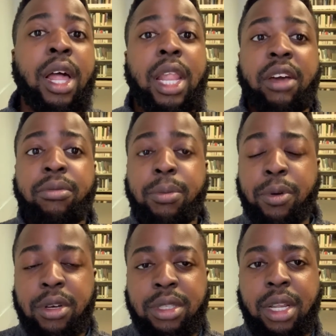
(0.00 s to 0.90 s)
Like for me
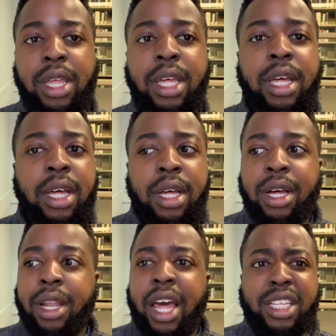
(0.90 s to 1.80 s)
personally,
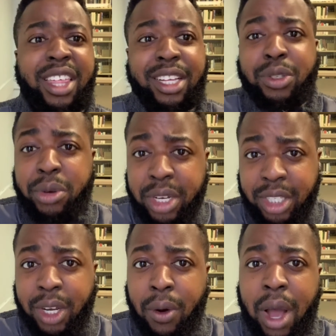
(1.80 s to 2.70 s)
like I think 2 years
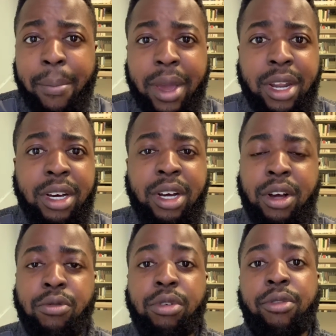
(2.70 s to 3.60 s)
ago, I made a
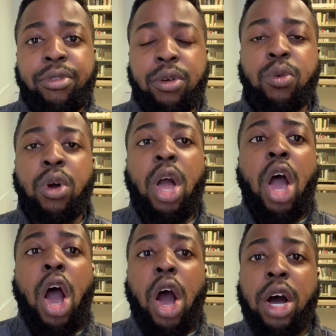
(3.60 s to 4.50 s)
review
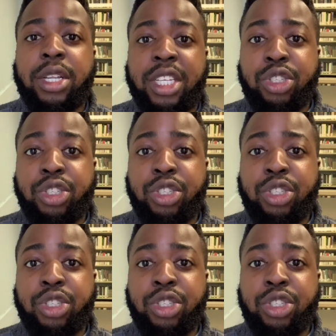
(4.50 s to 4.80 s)
on the